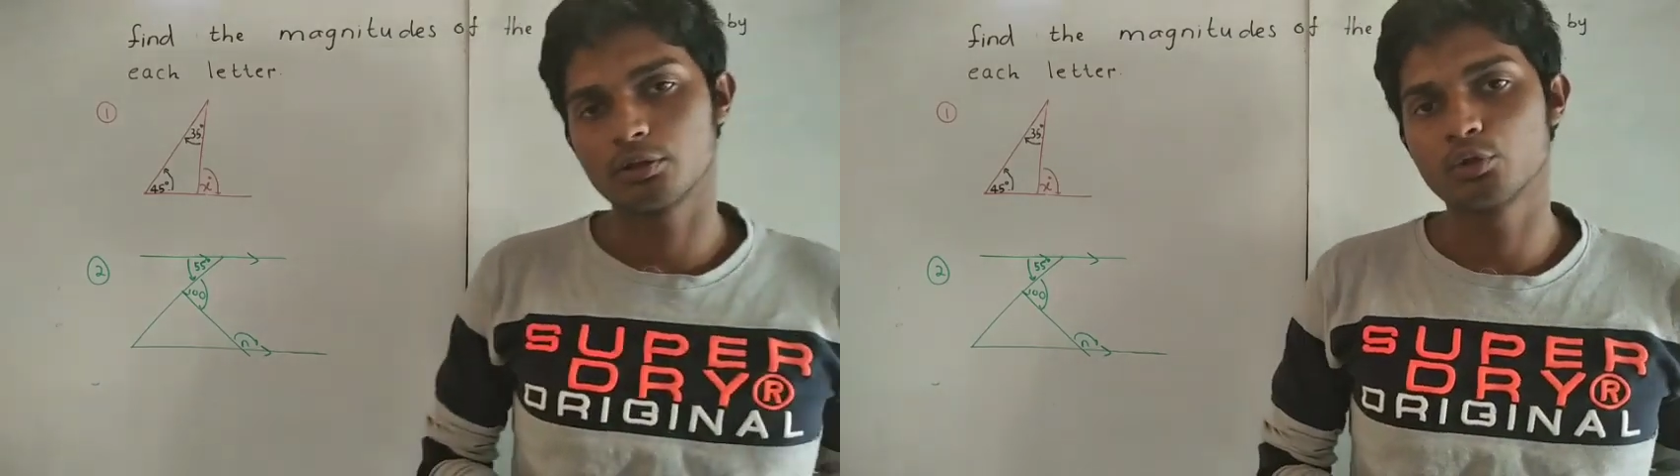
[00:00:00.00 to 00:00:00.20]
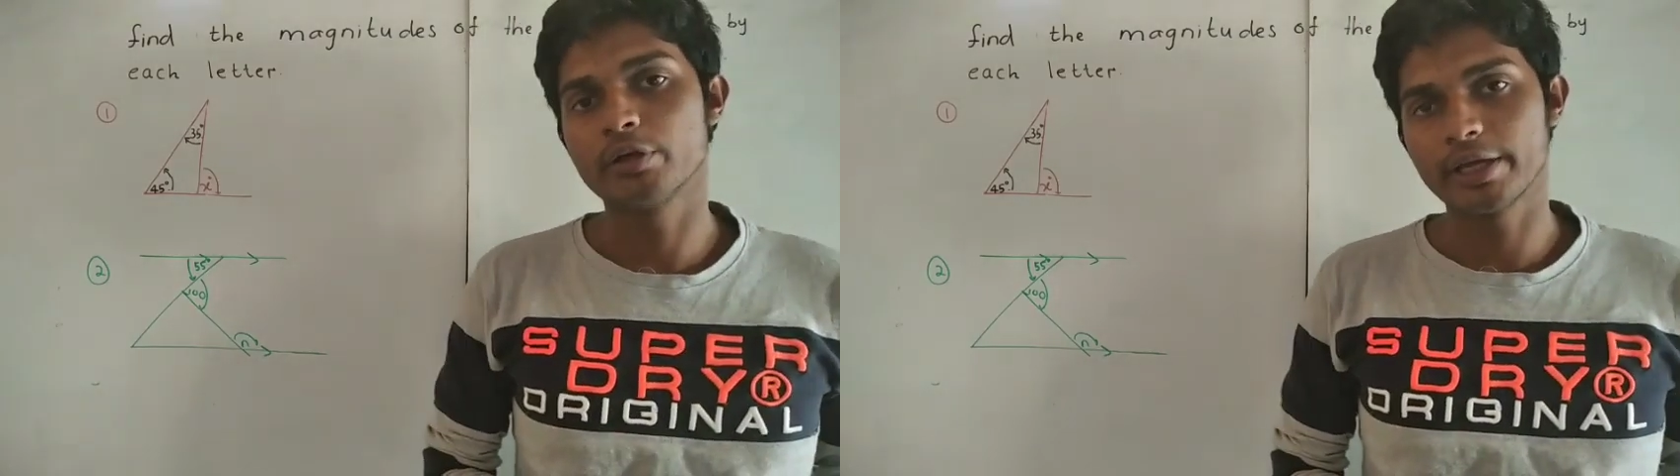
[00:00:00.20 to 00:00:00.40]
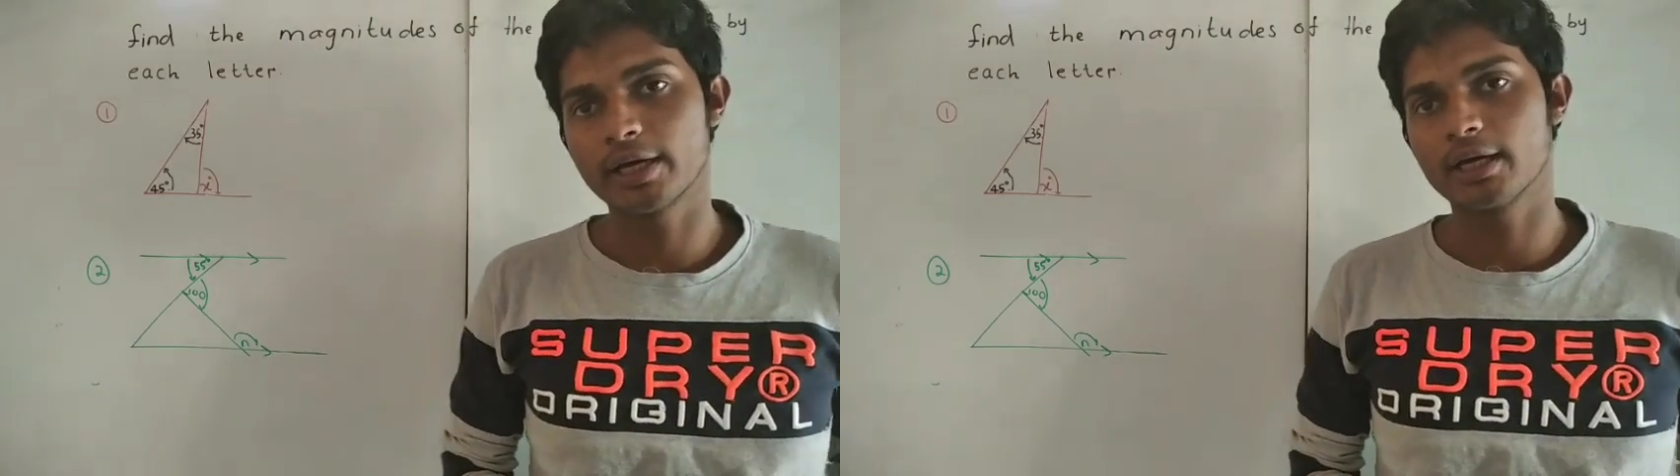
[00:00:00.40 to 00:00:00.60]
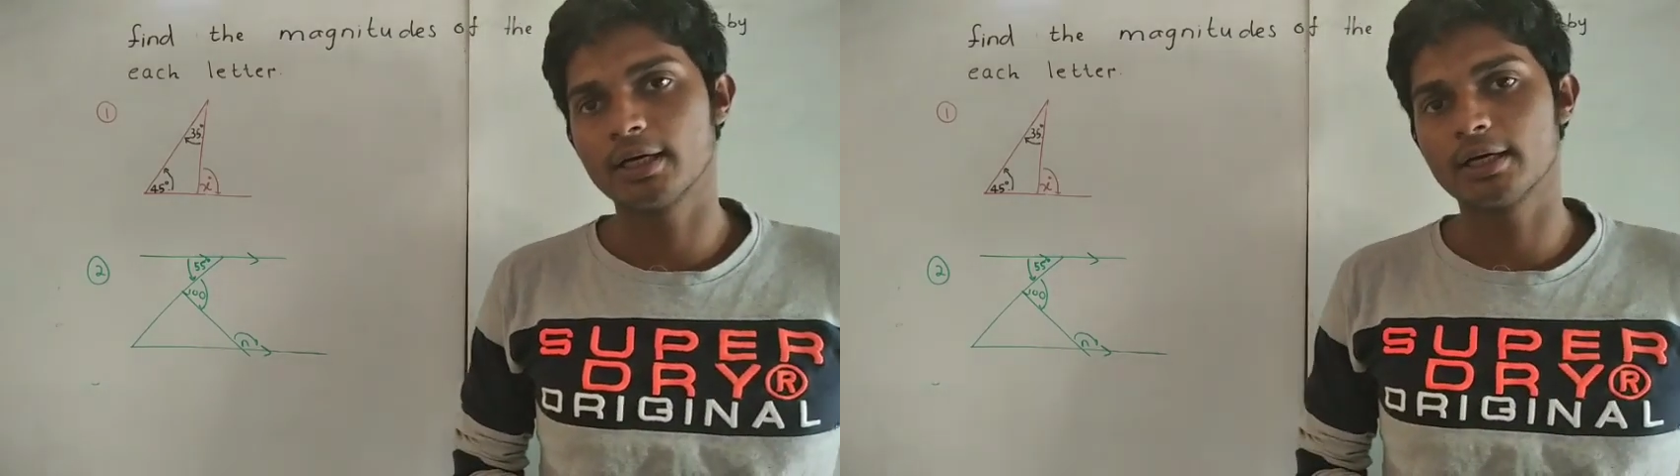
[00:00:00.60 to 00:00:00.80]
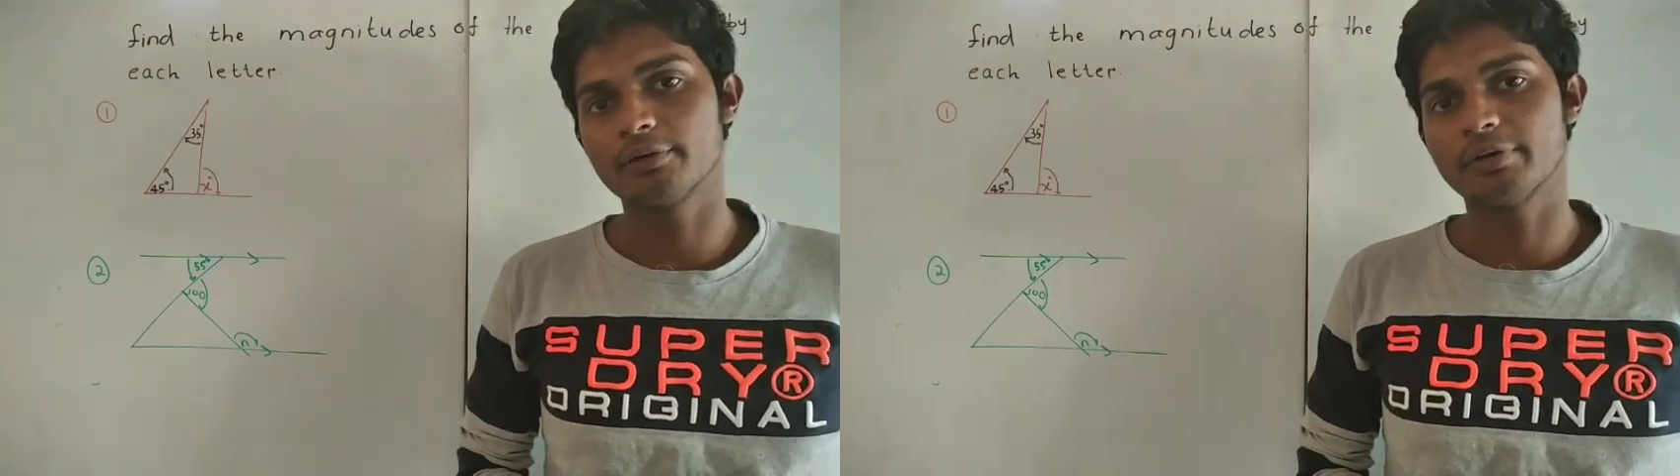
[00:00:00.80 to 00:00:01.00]
Today
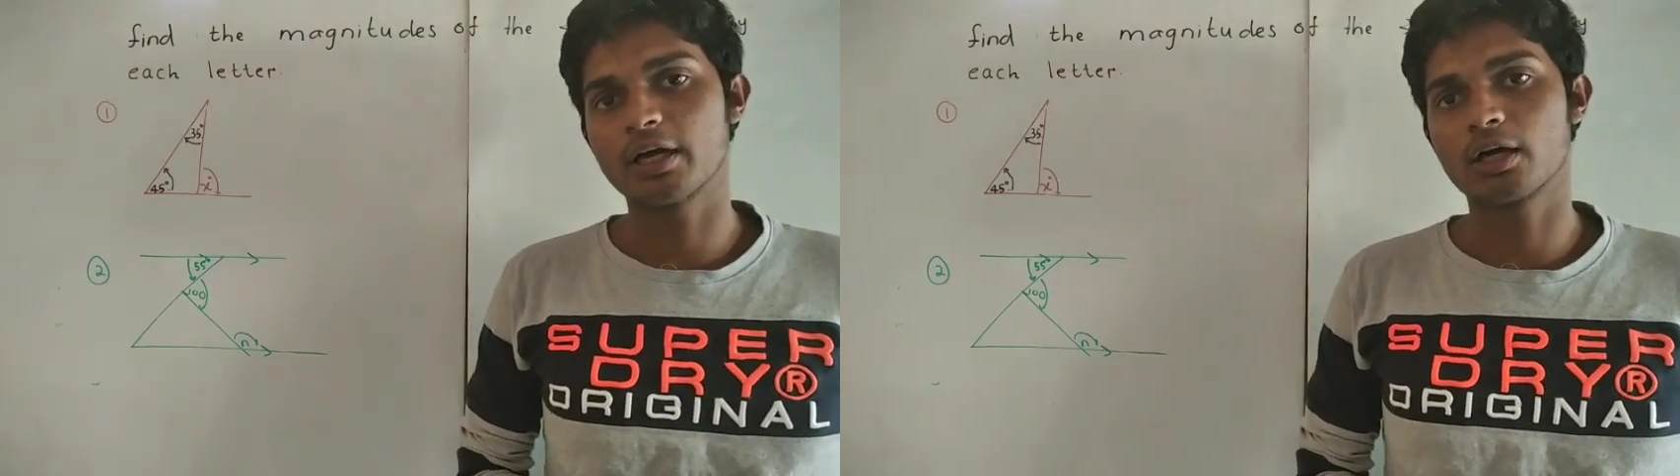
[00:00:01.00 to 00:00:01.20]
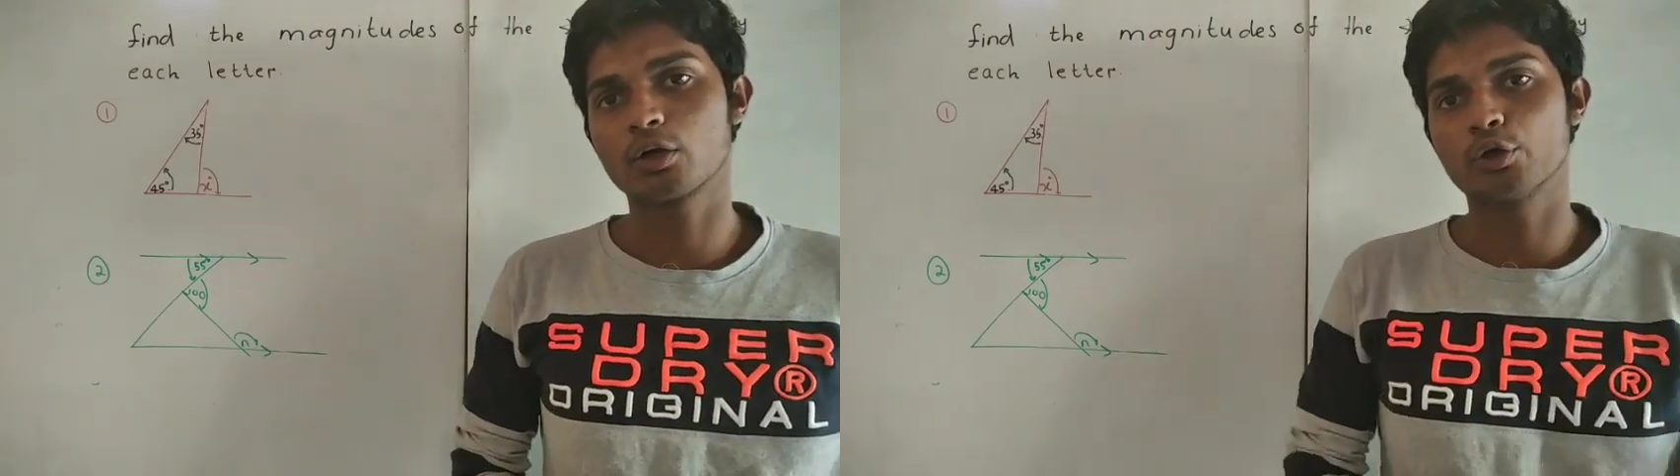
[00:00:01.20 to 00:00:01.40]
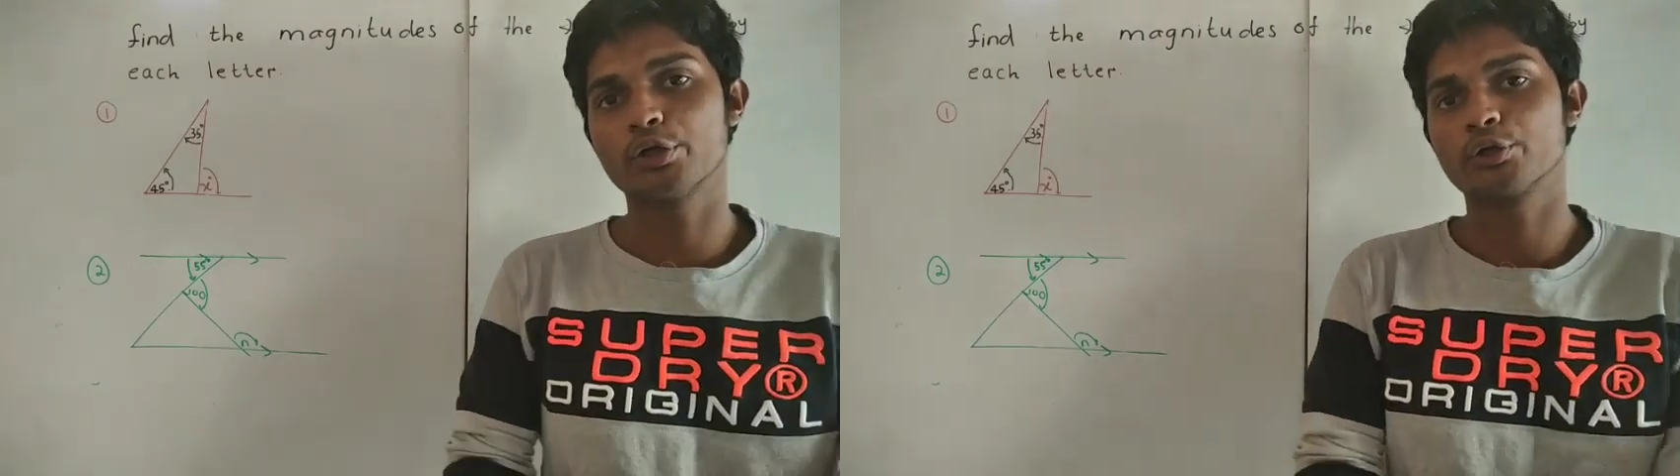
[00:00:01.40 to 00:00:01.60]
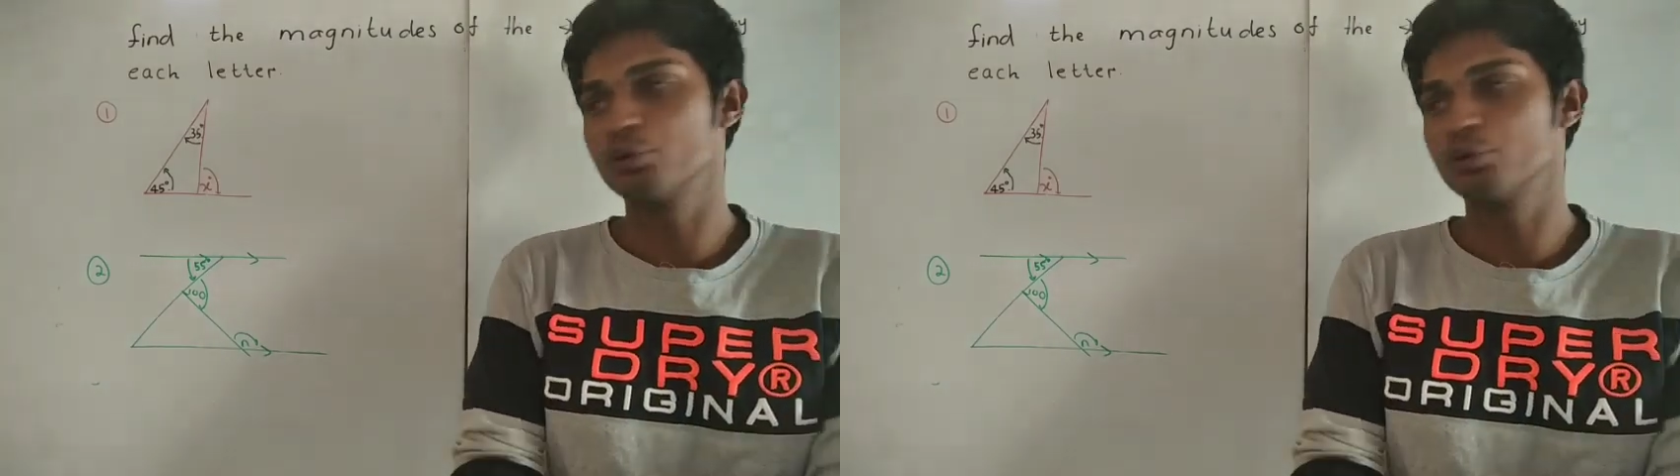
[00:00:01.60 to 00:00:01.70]
we are going